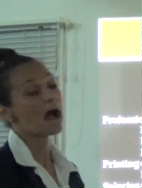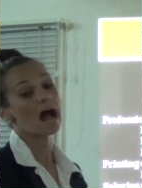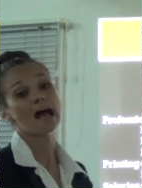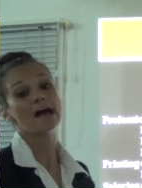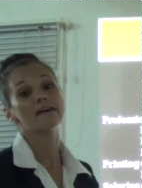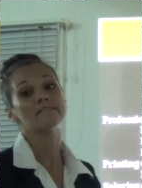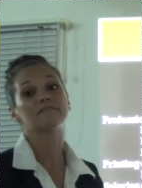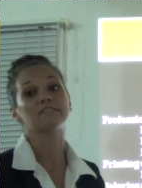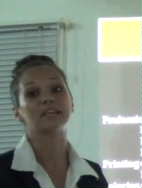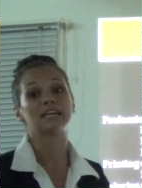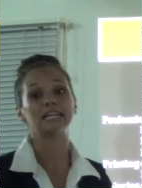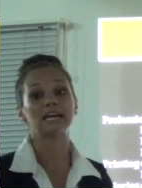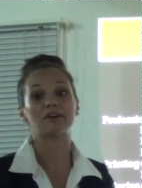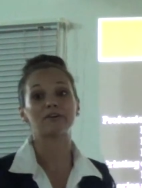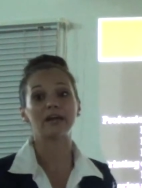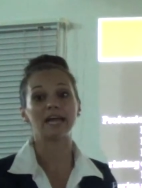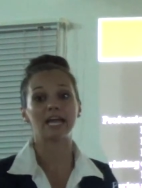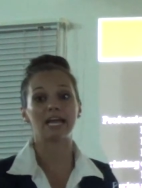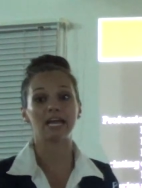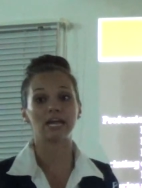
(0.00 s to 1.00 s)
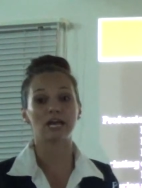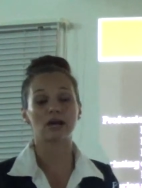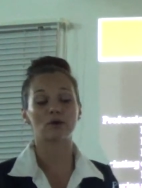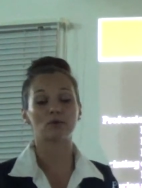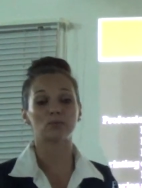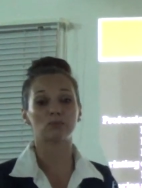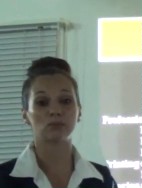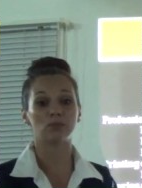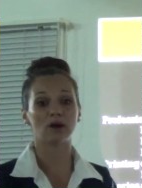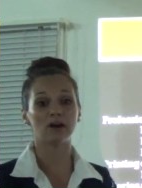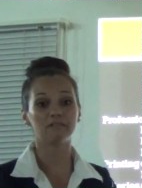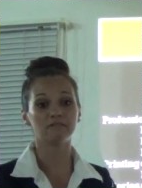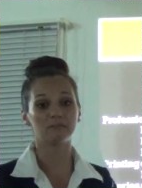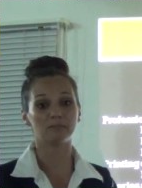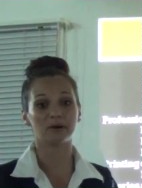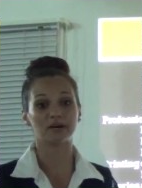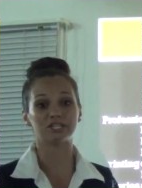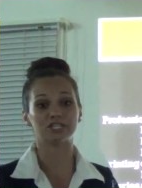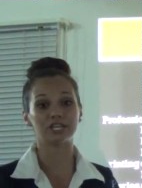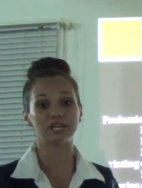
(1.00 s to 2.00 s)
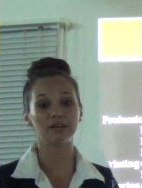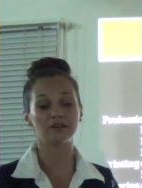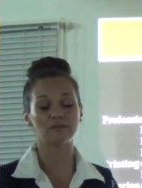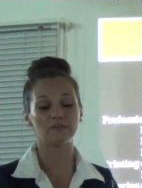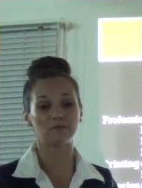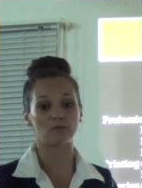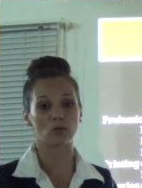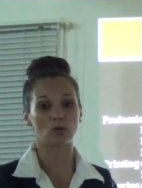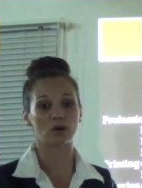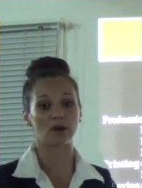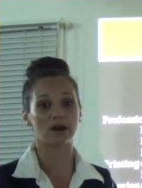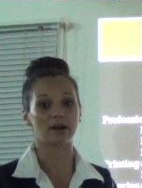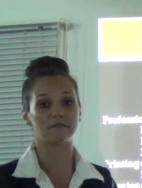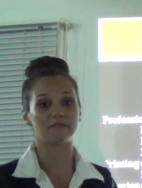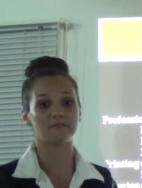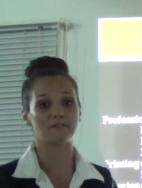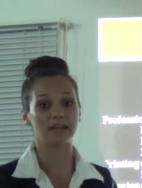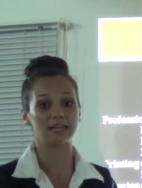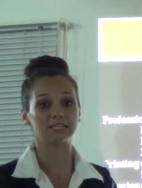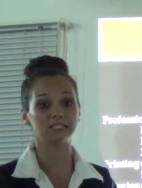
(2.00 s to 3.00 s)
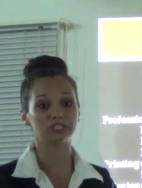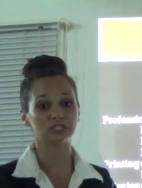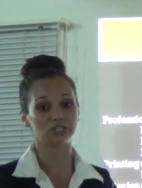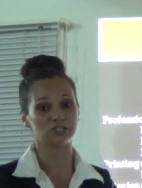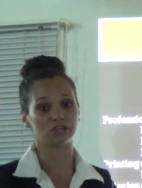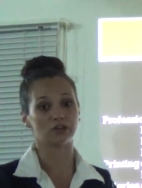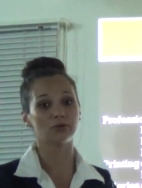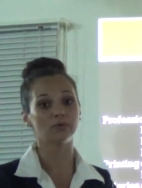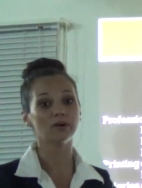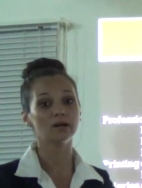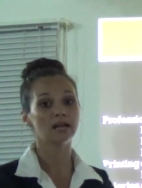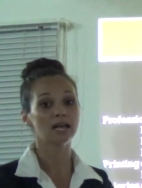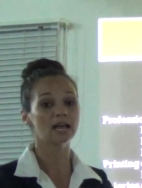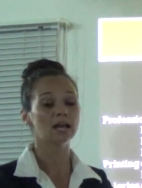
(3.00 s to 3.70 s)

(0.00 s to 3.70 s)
I've laid out a rough budget for Phase 2,